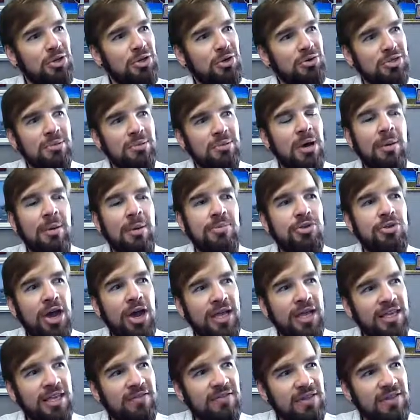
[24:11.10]
some
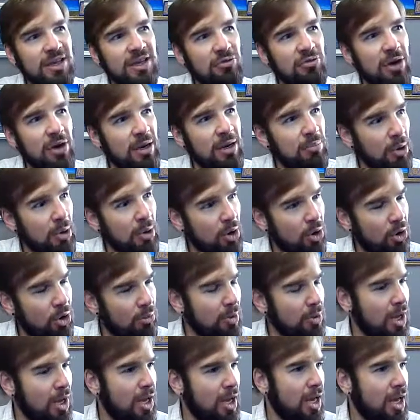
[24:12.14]
objectively great
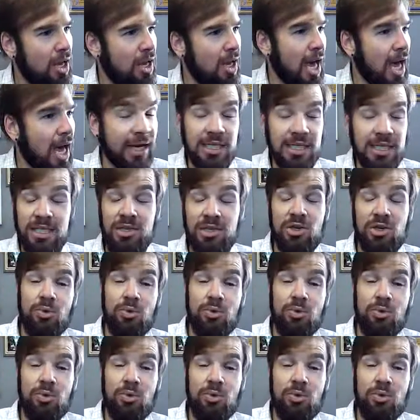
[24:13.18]
poem. I can tell you